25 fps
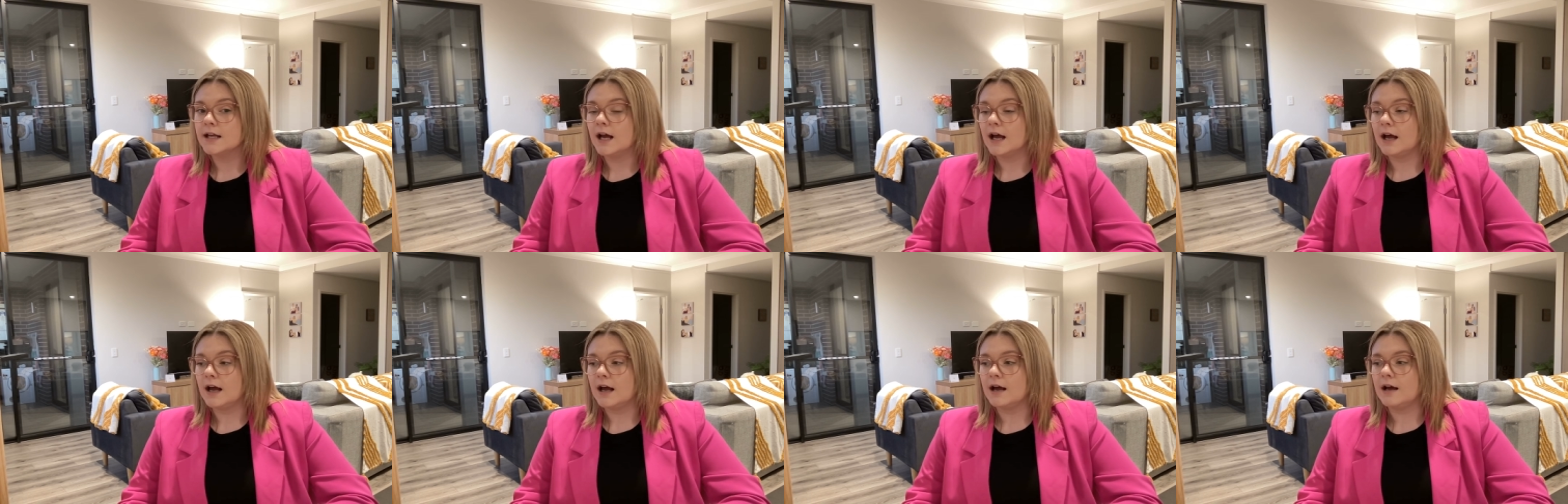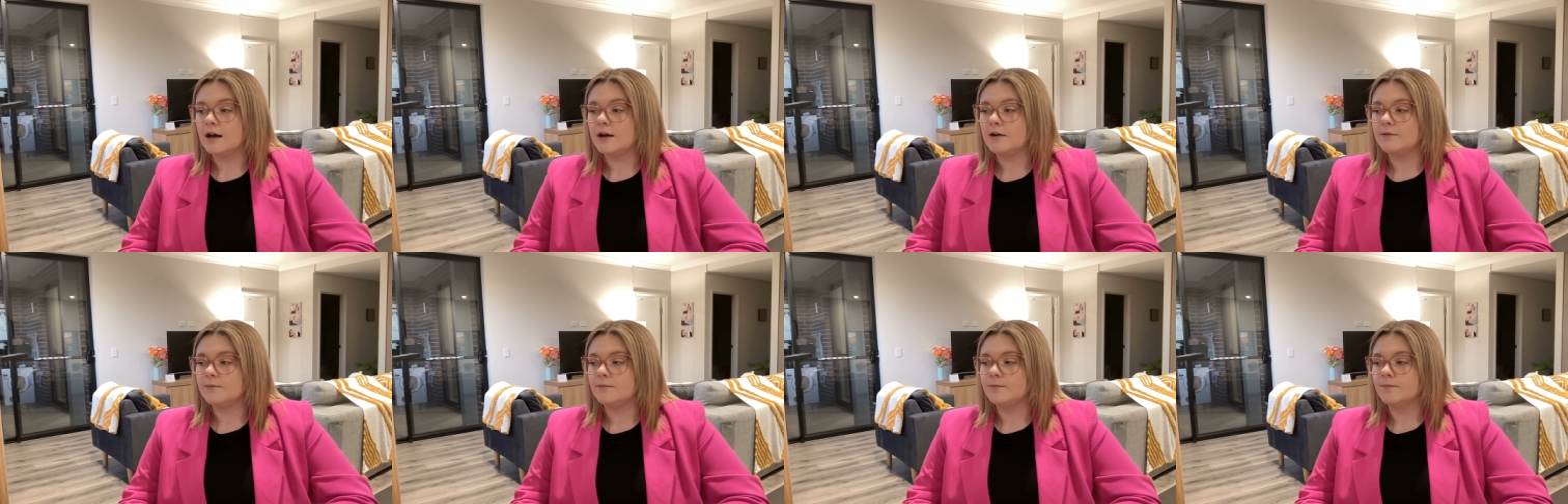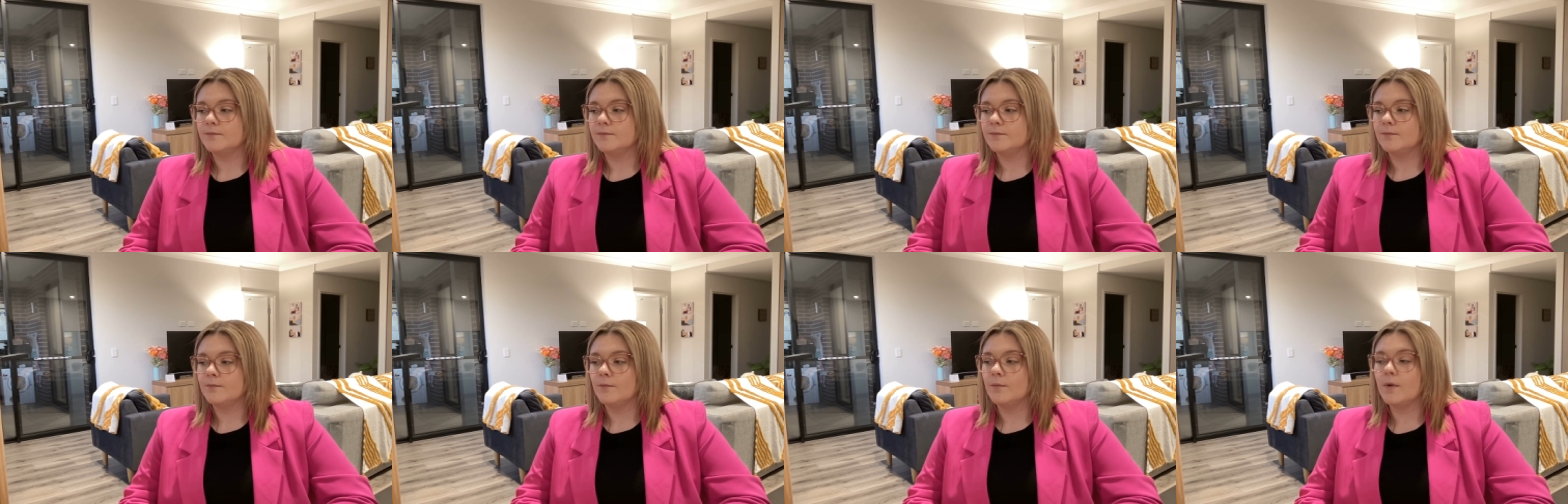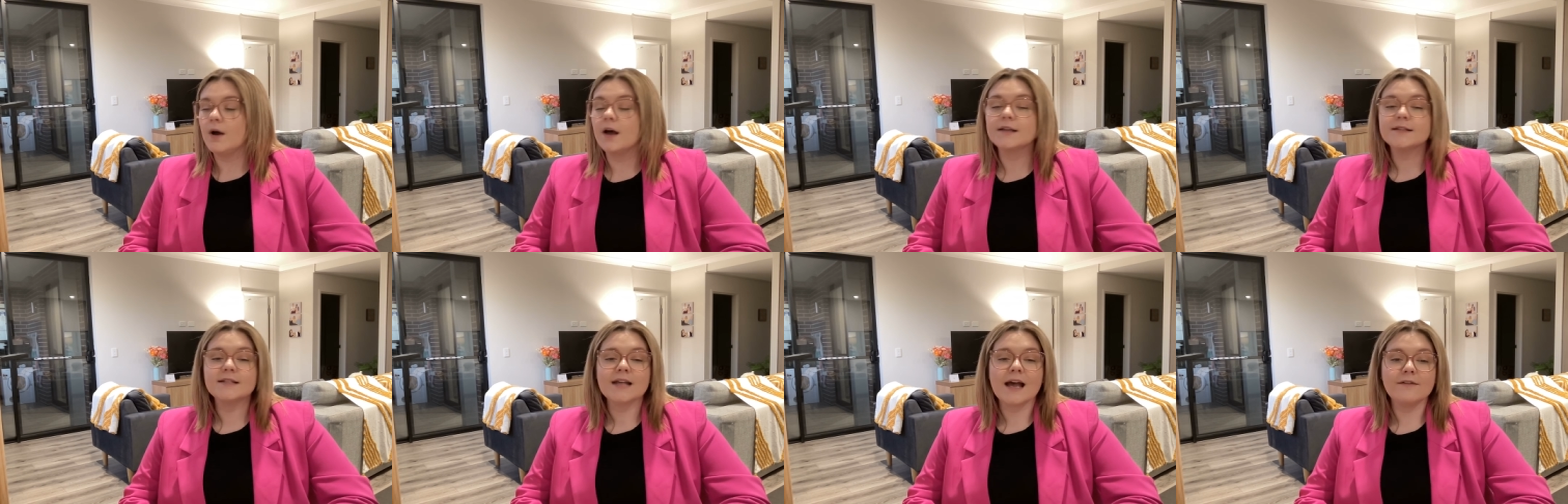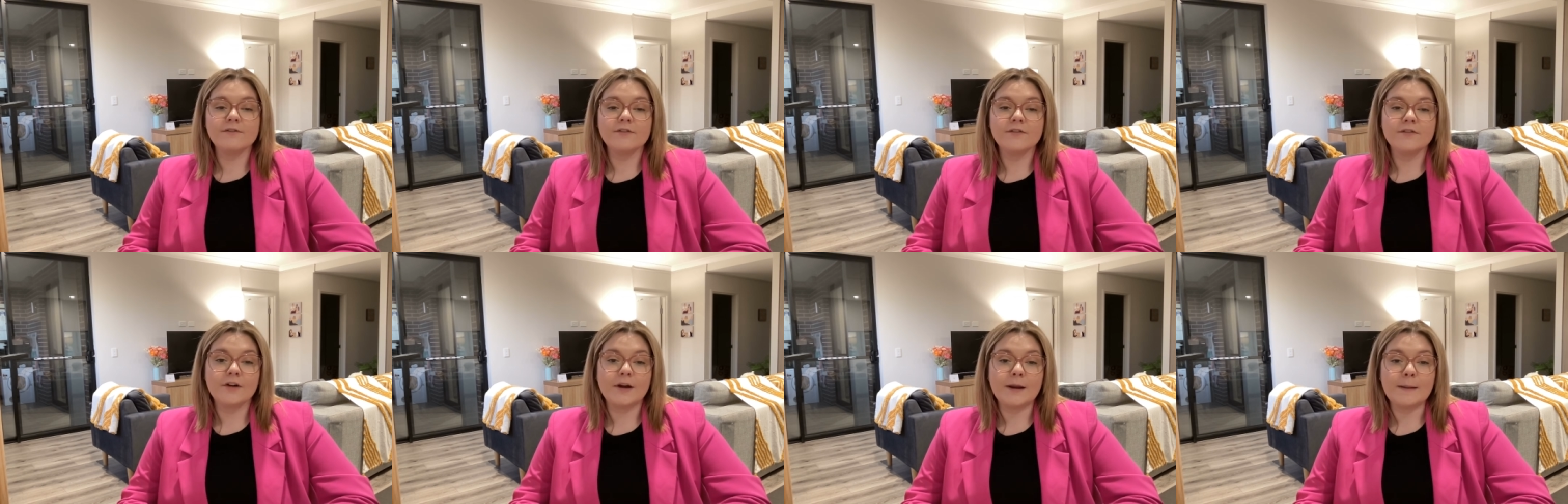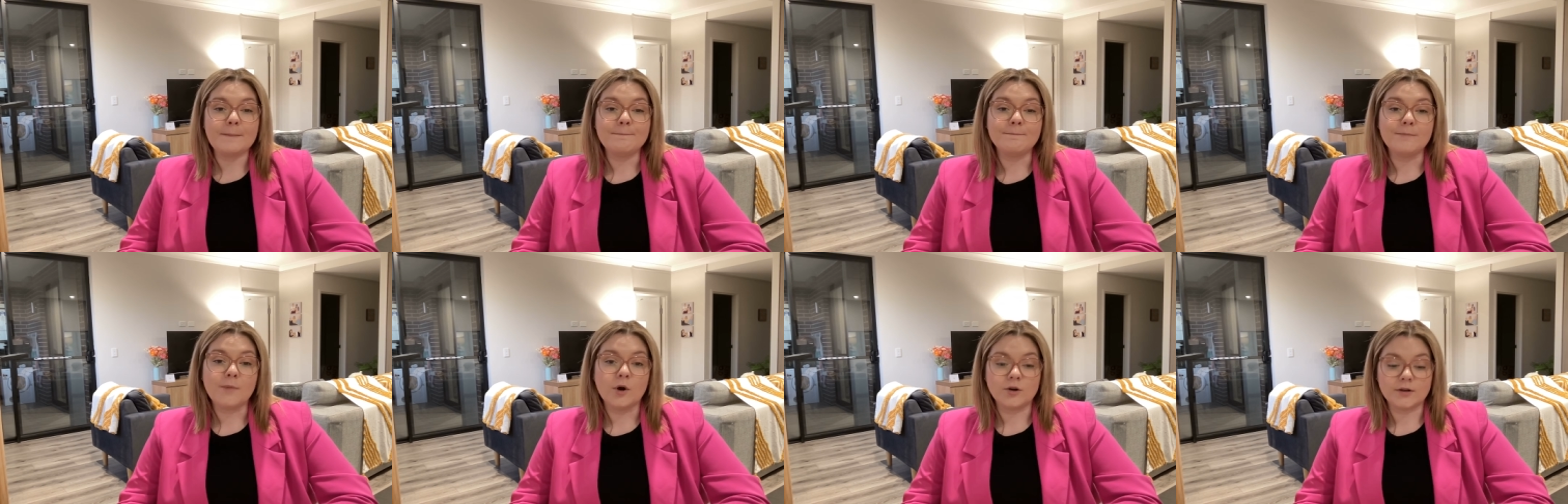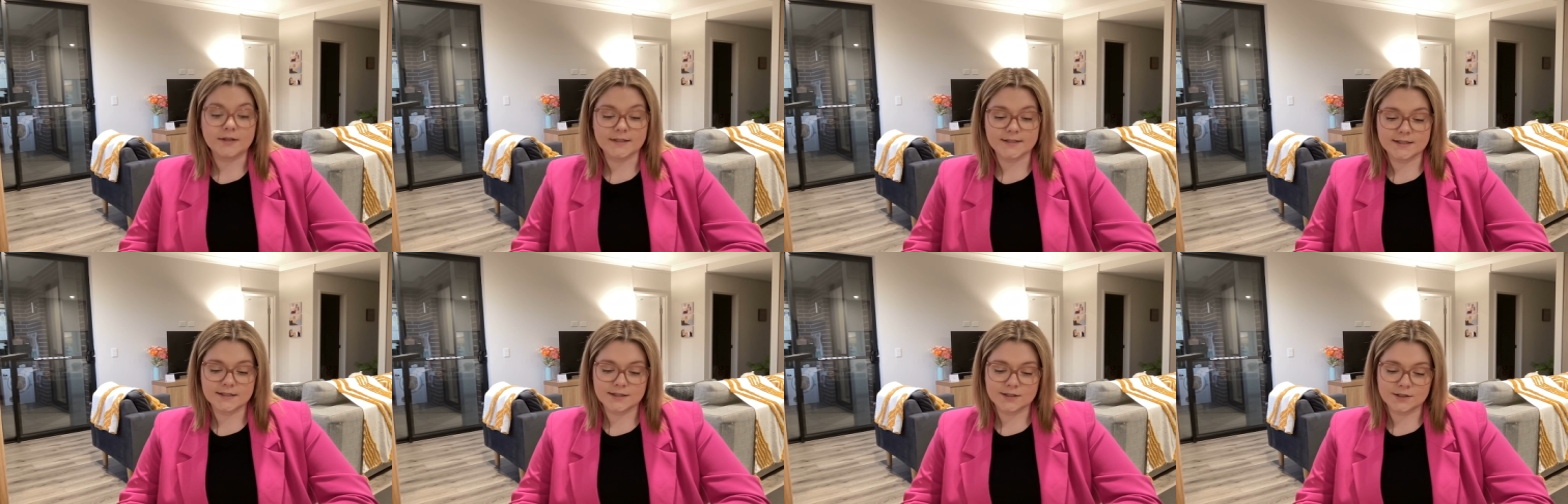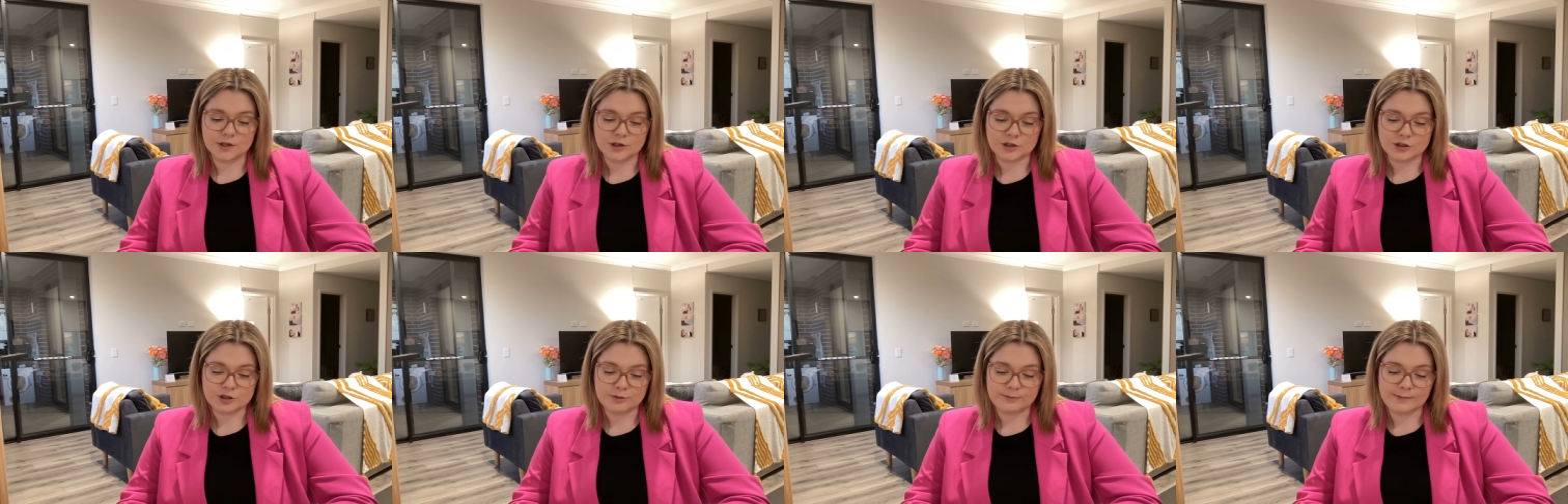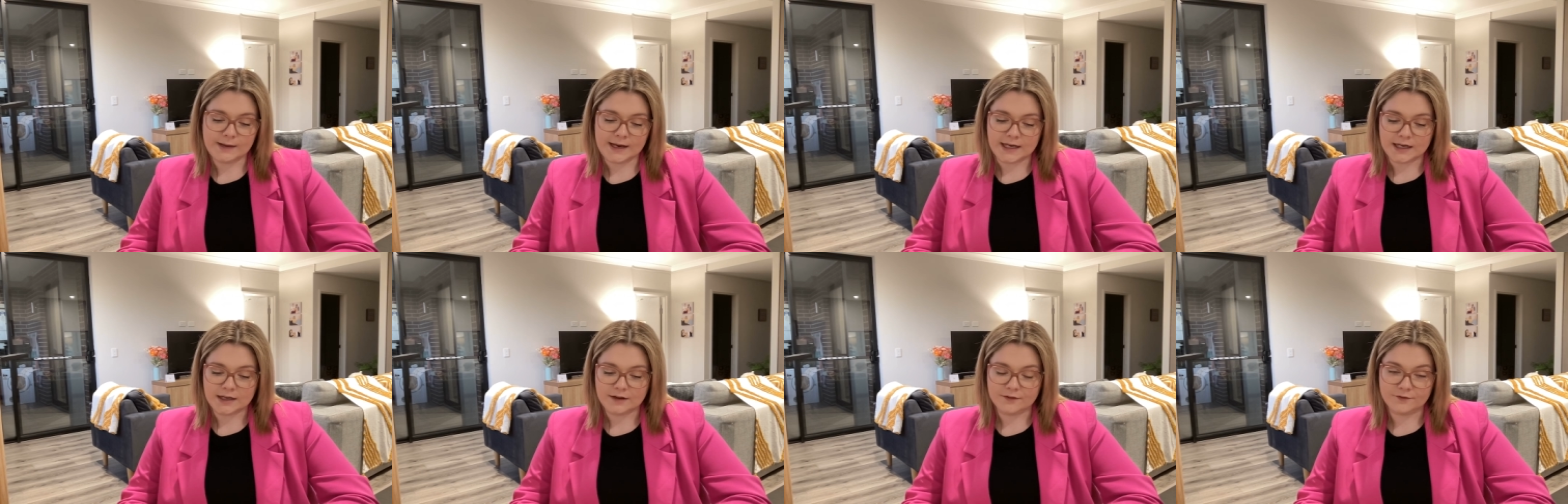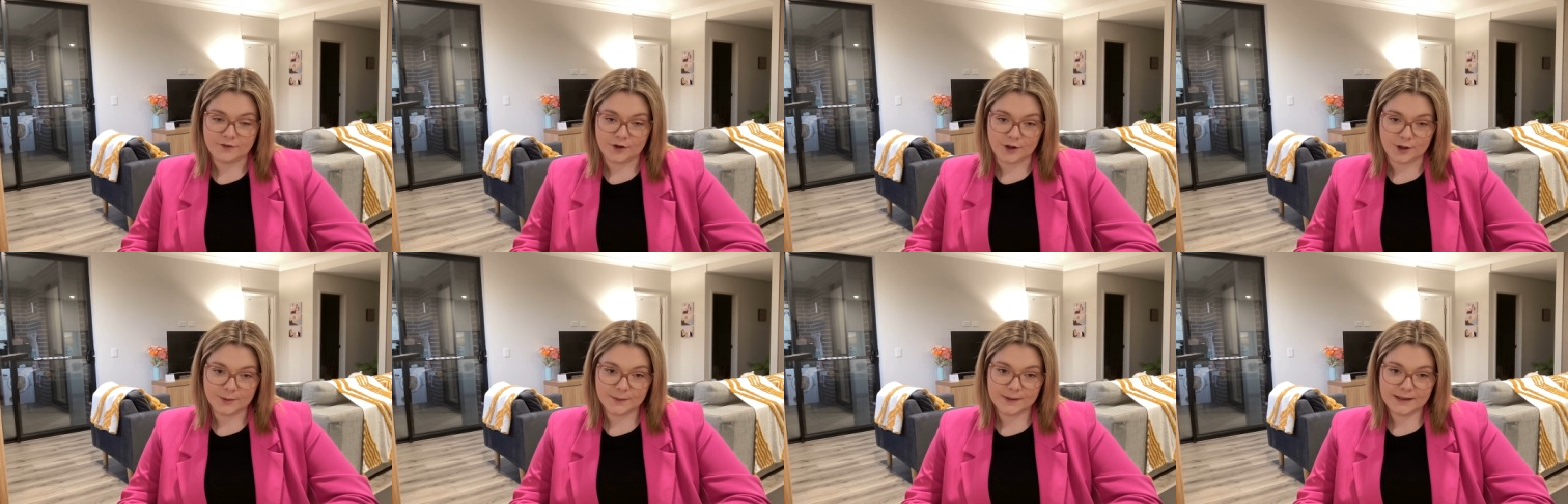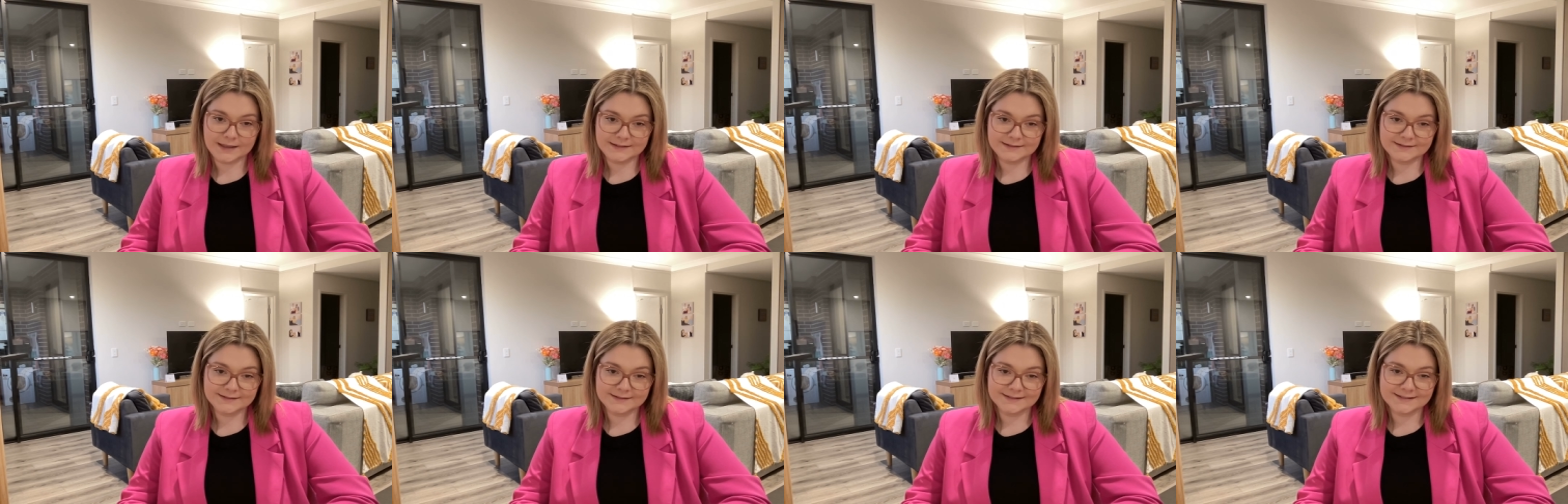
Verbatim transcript: Um, whilst I have a very modest social media following,